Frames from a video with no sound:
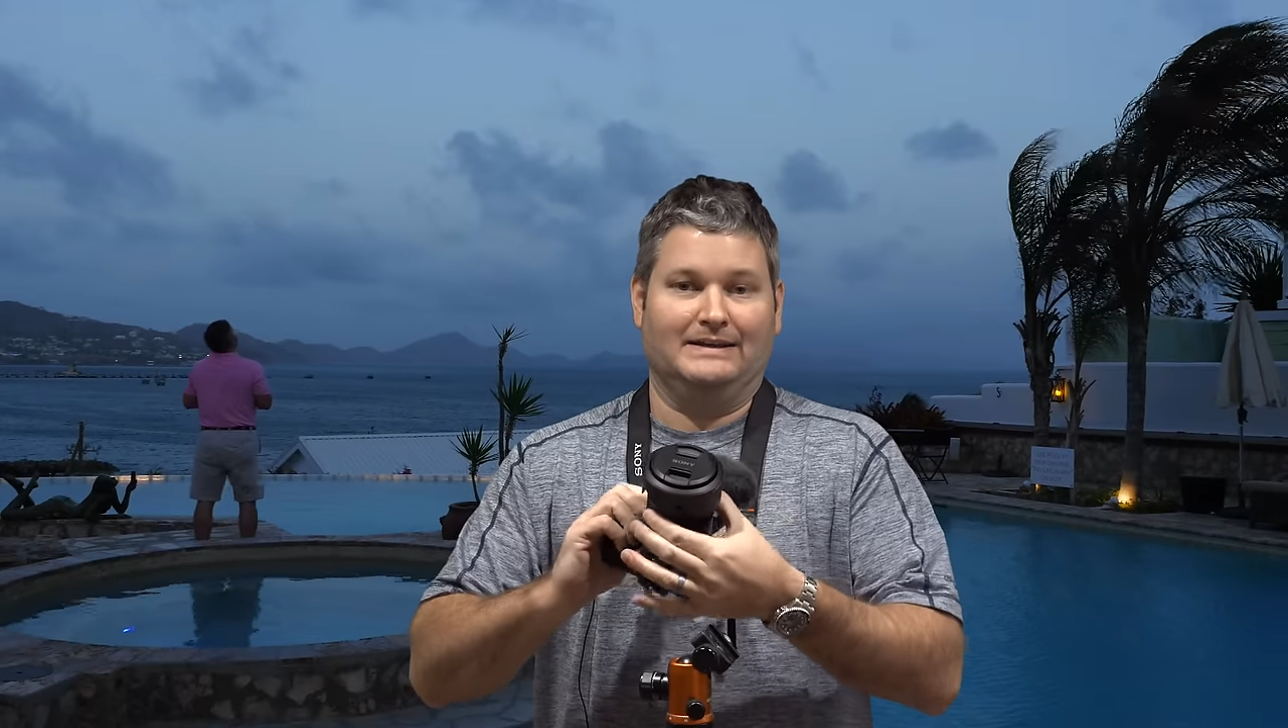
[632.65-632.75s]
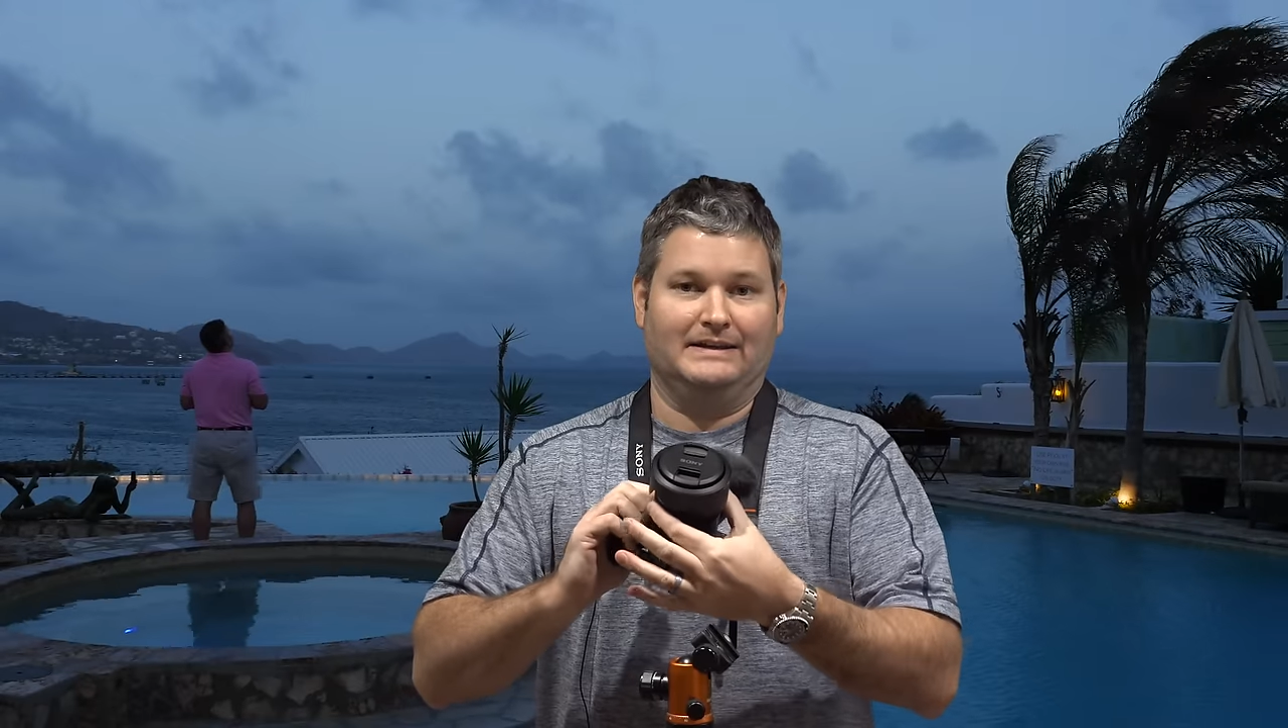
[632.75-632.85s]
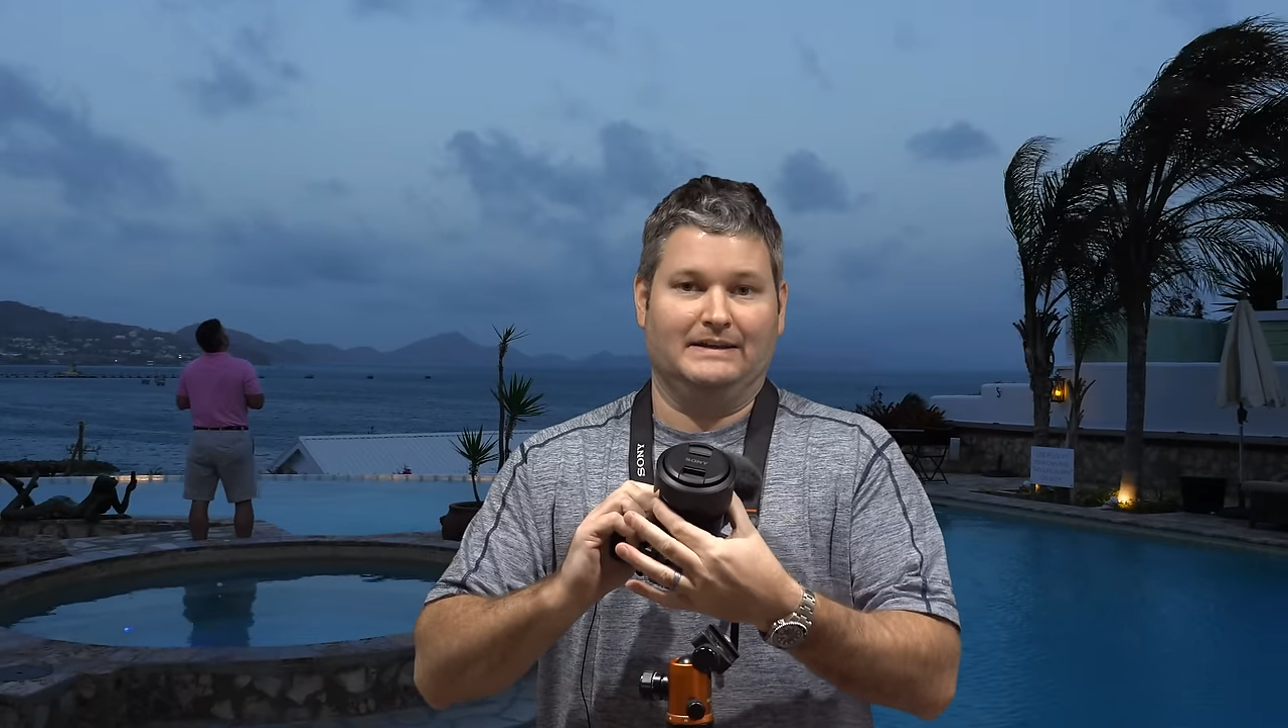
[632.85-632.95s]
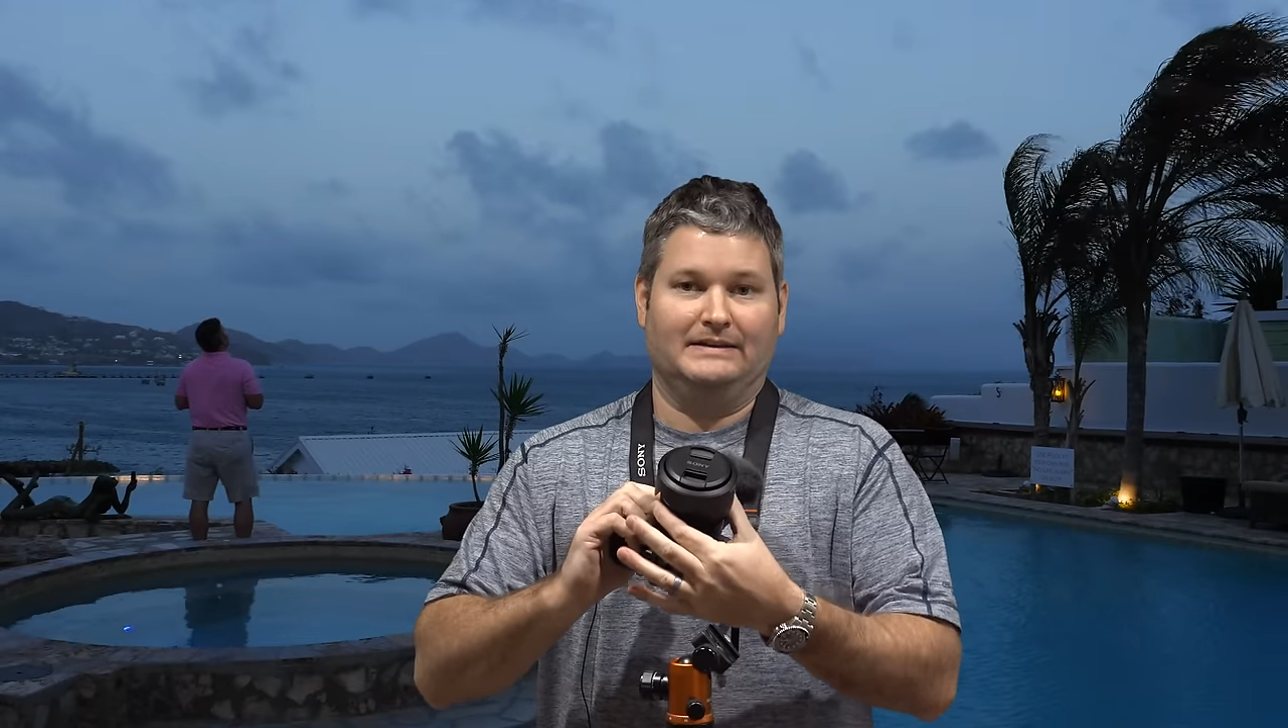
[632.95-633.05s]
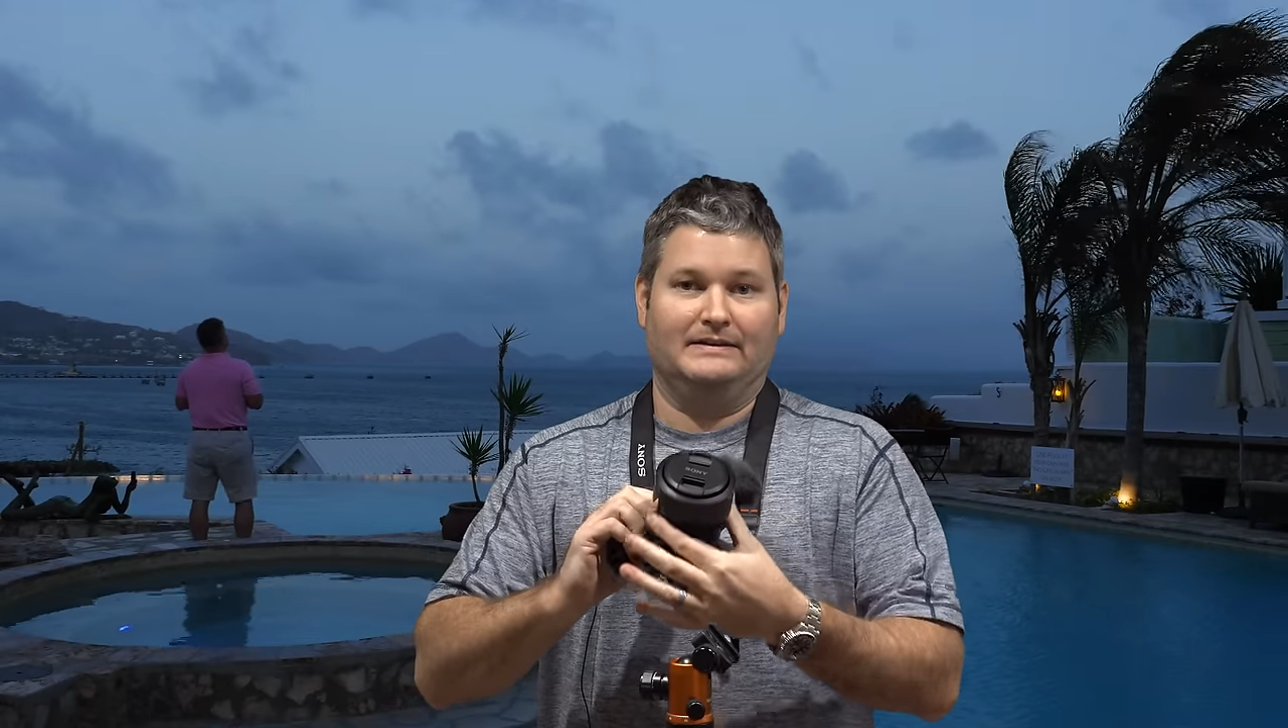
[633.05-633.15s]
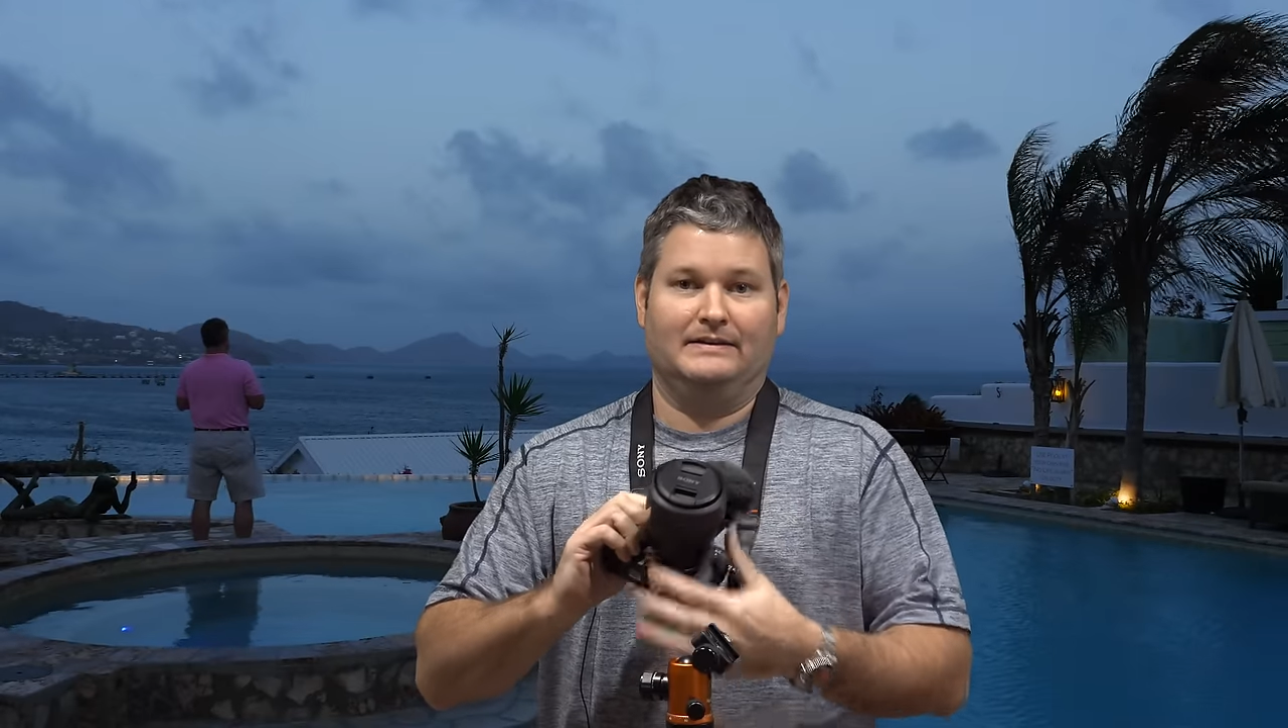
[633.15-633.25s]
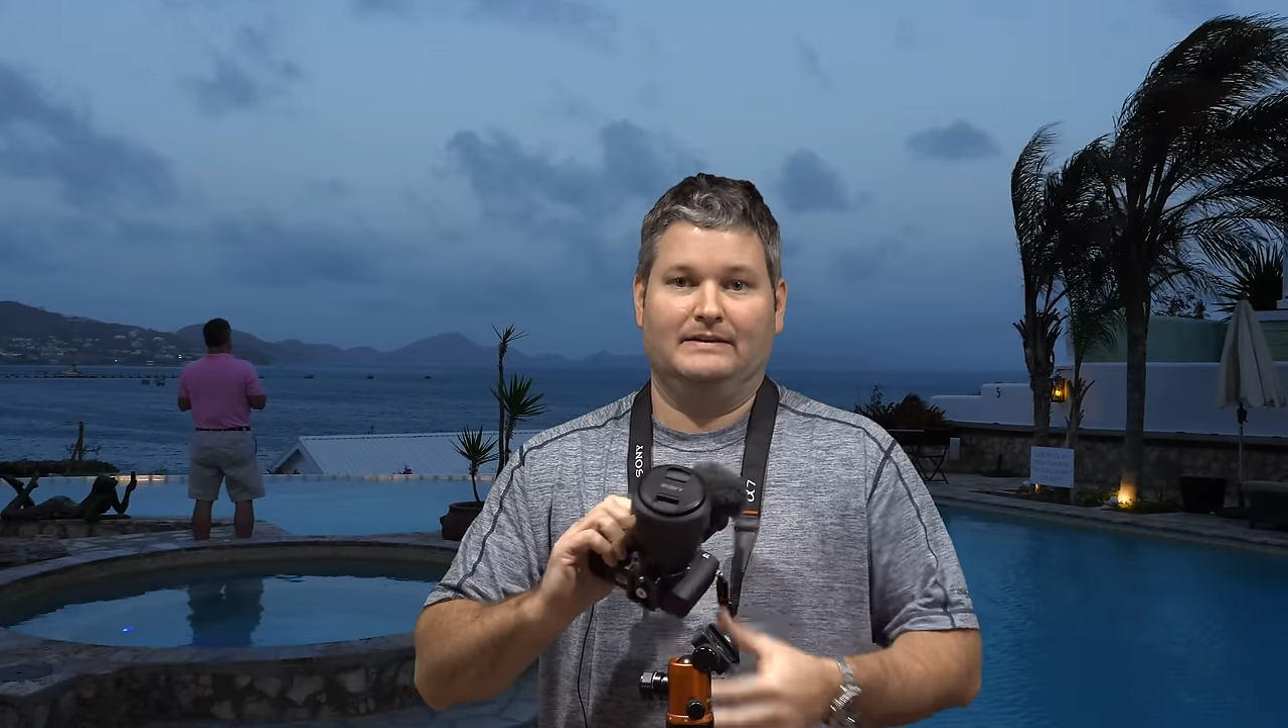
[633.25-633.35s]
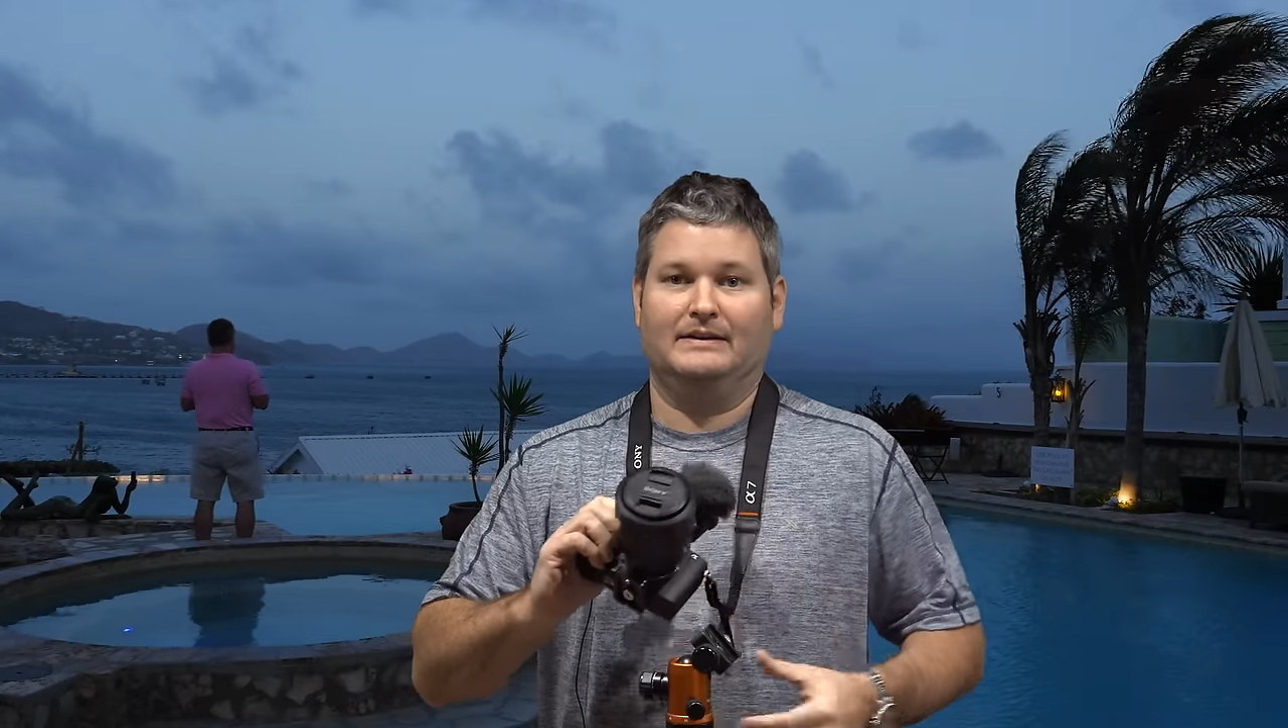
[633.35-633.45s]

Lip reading: did